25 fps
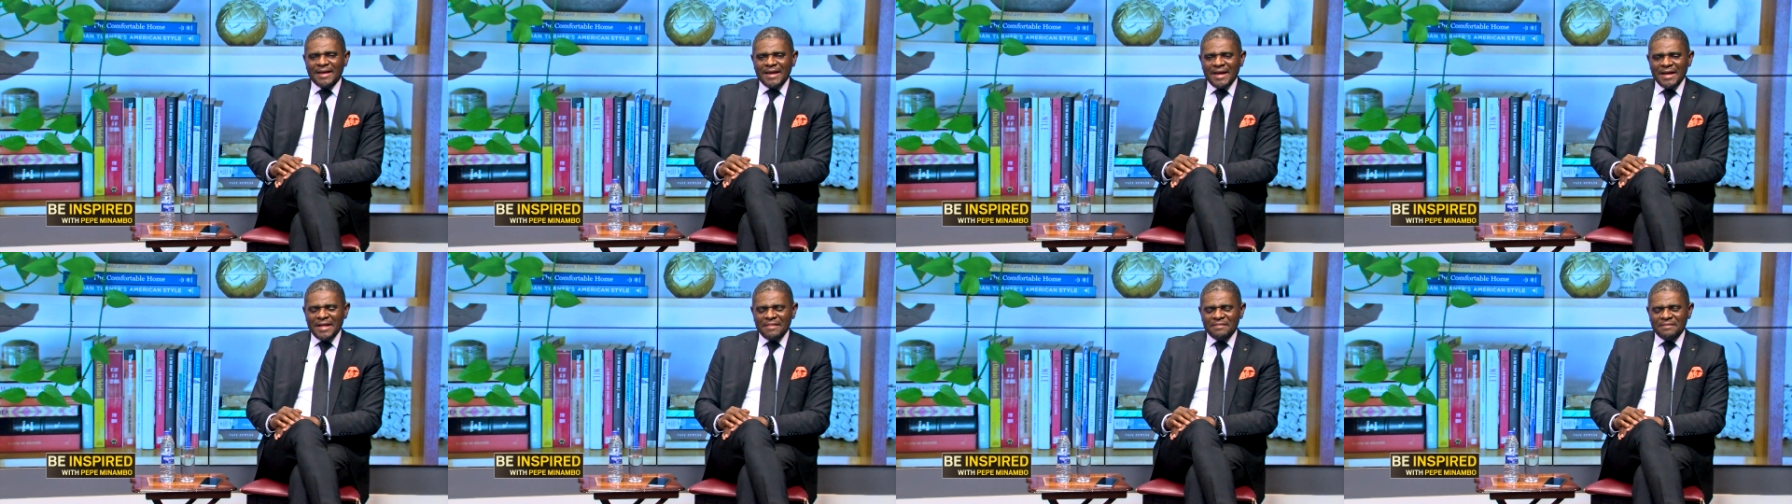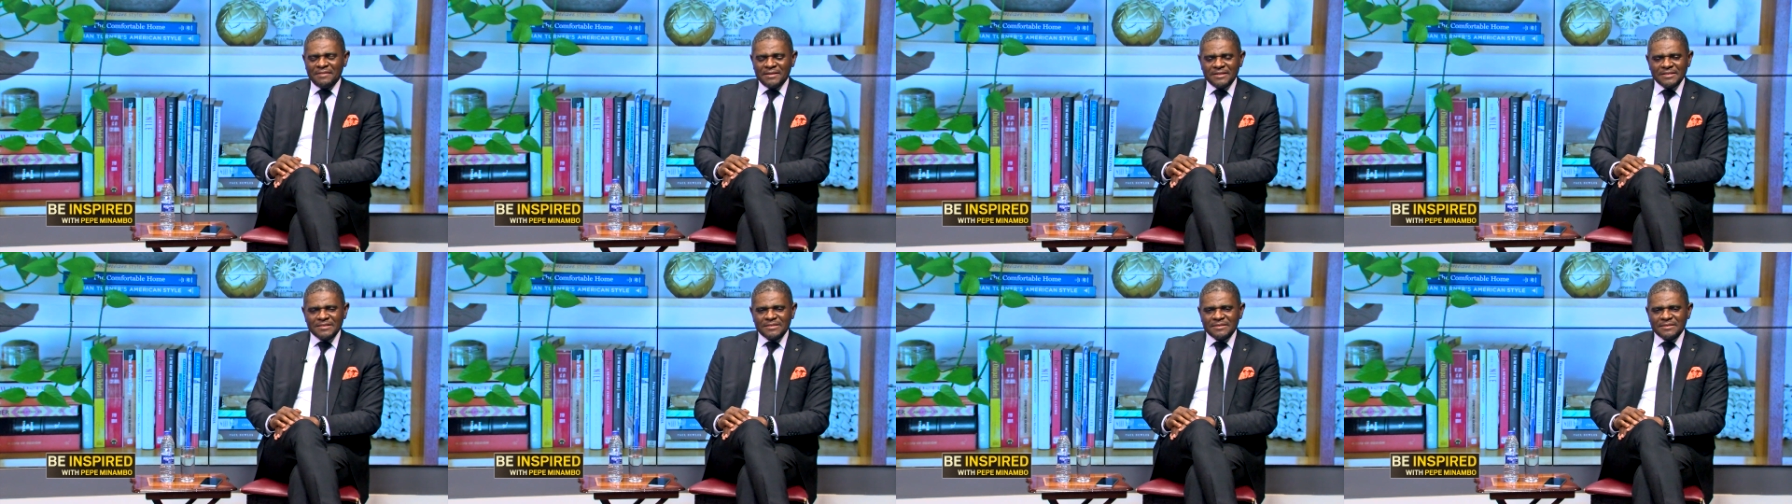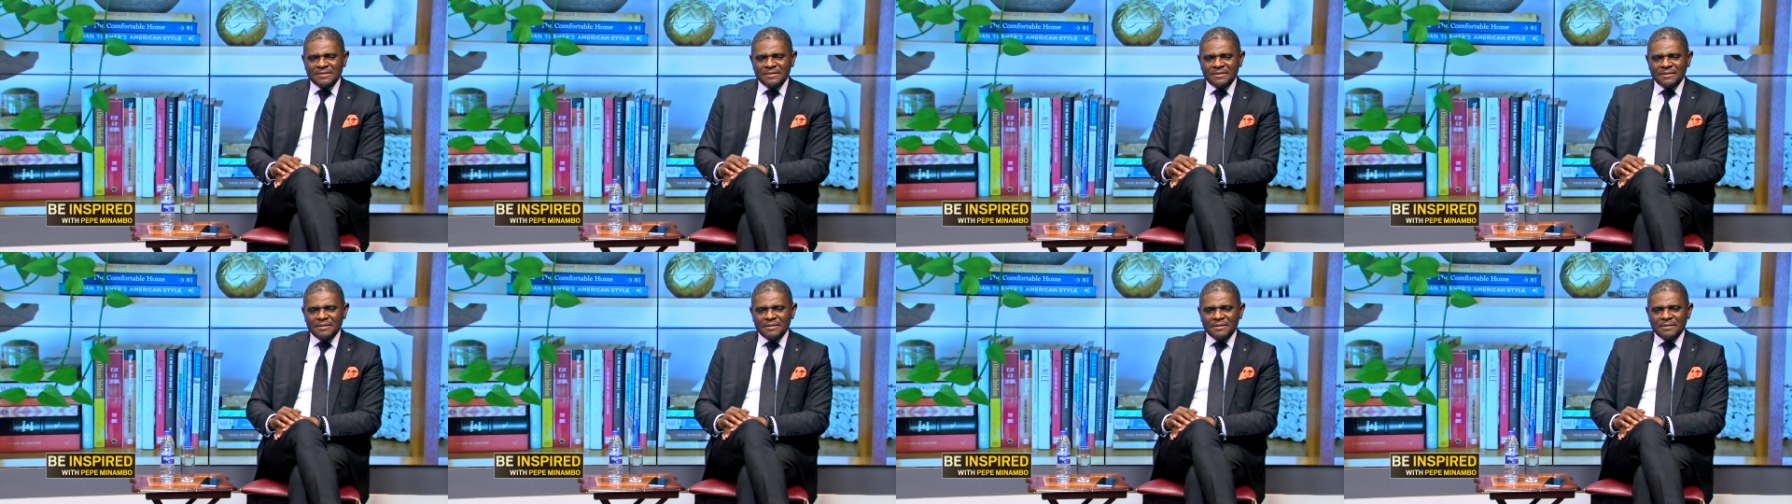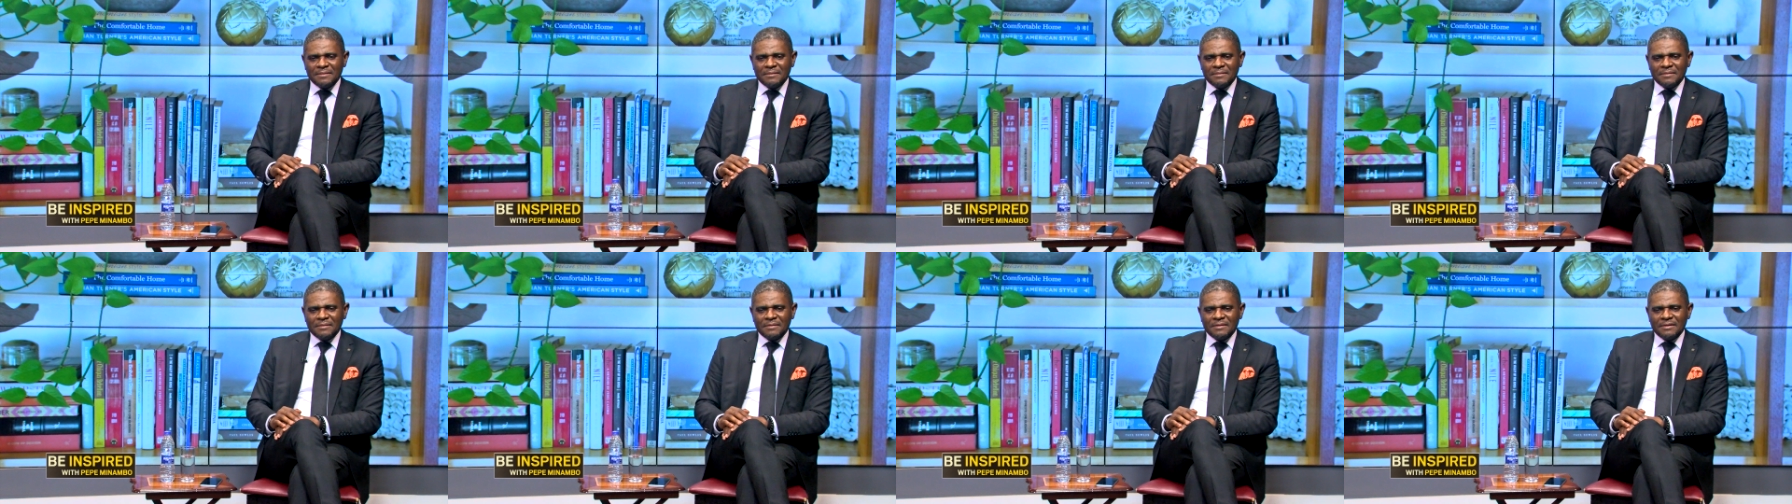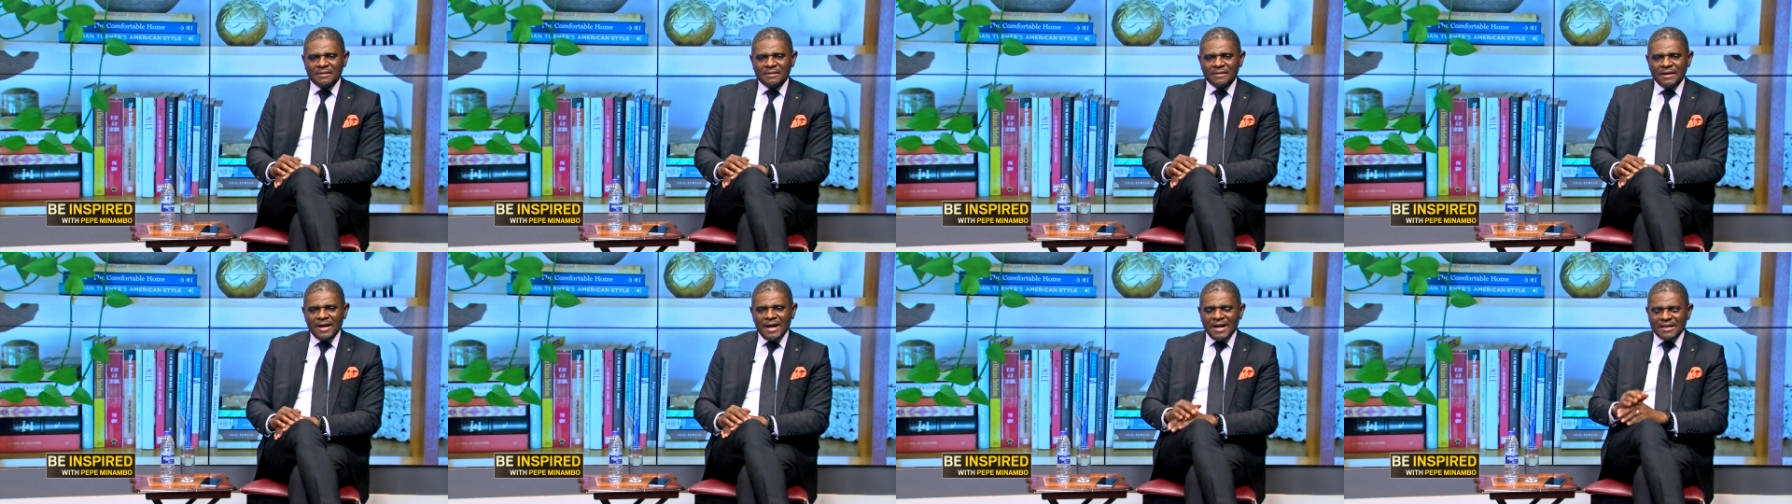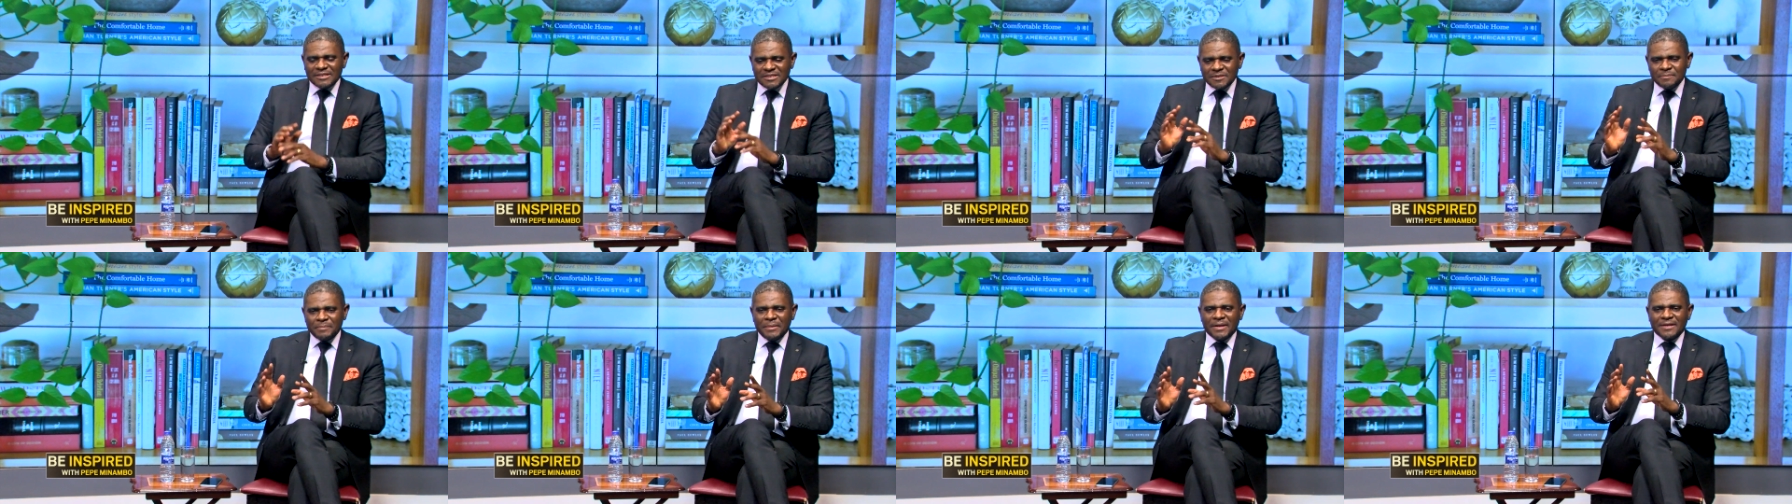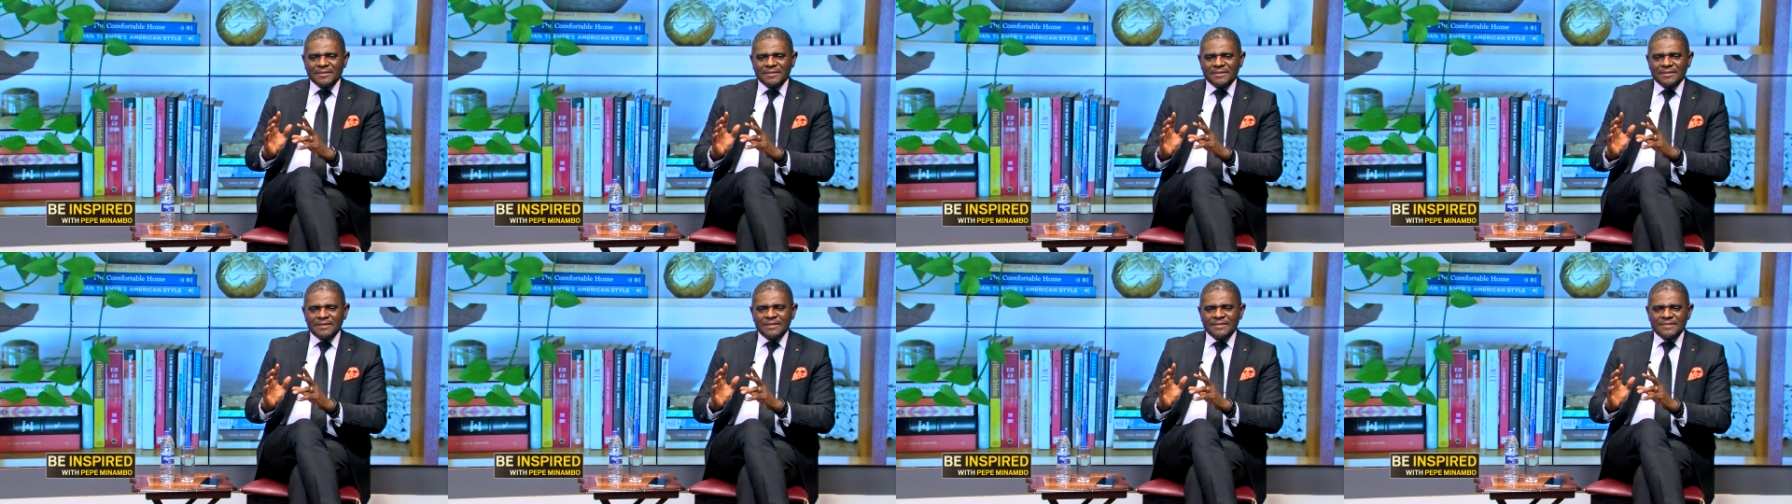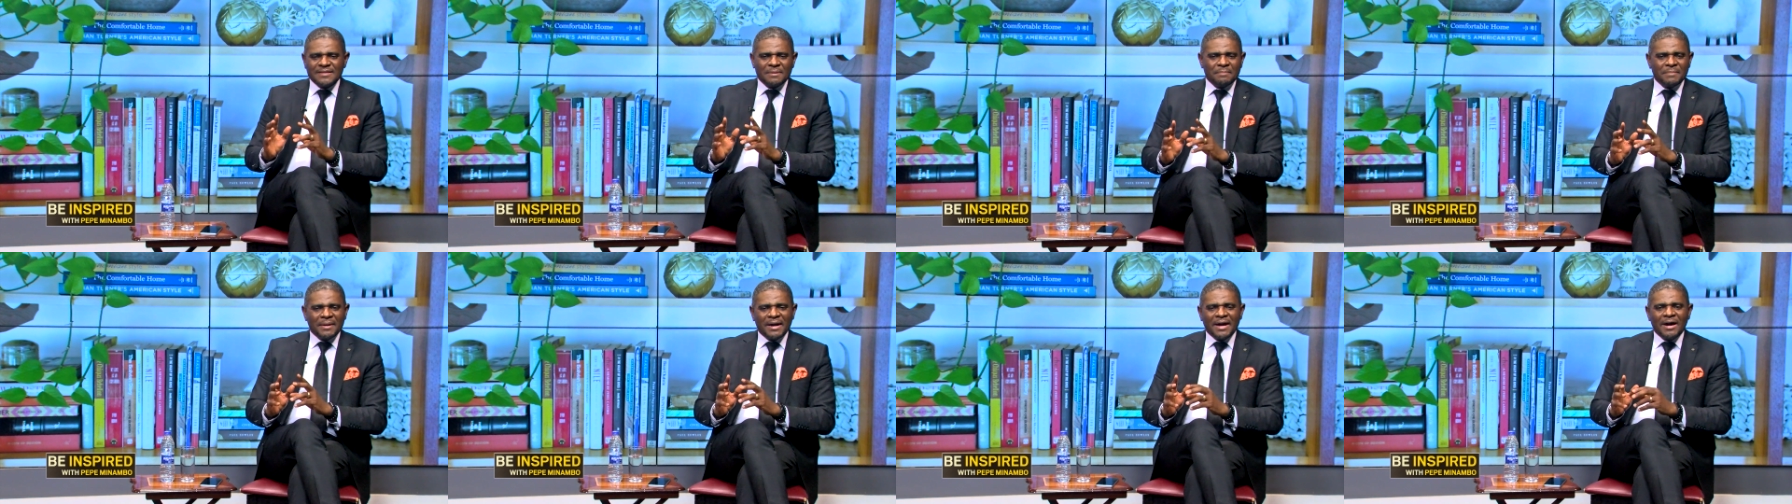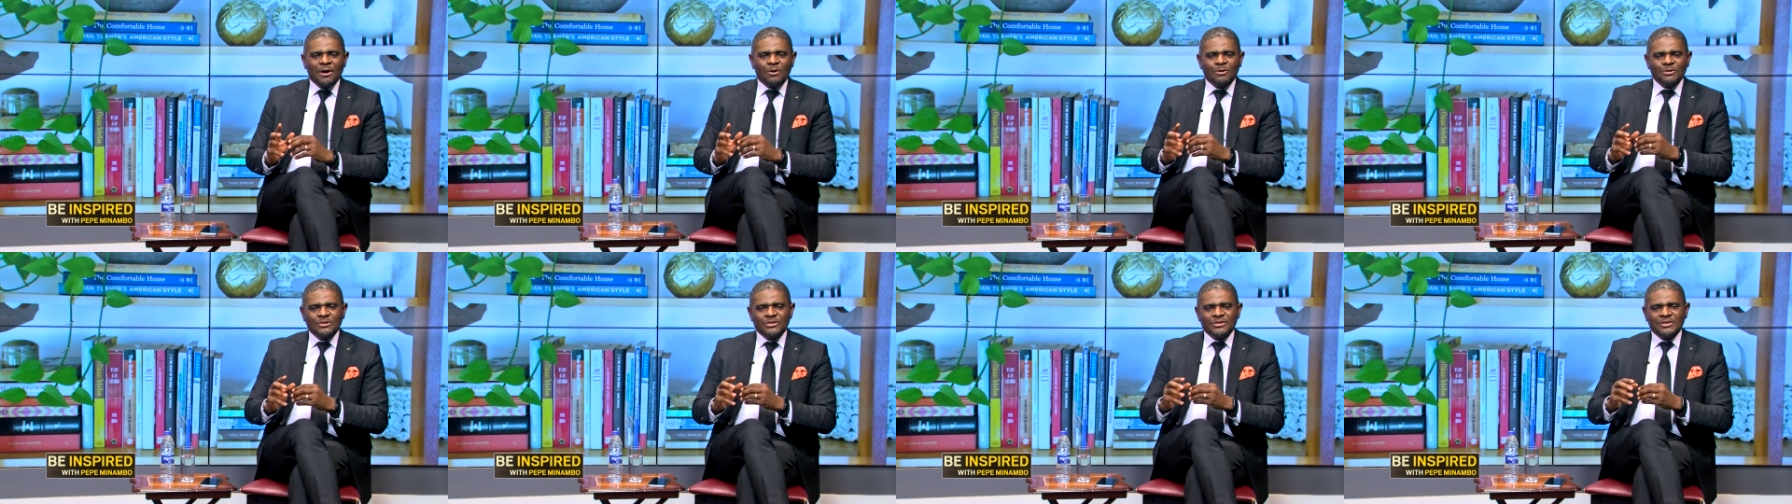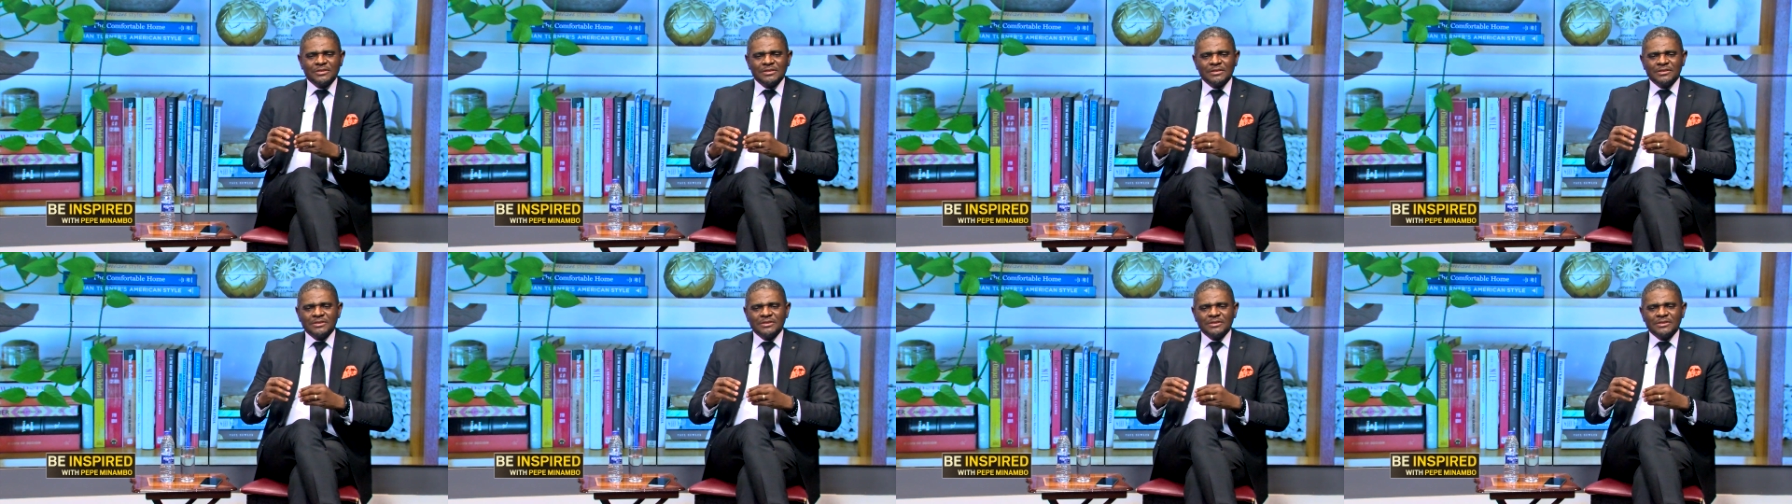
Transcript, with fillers: And this aspect is about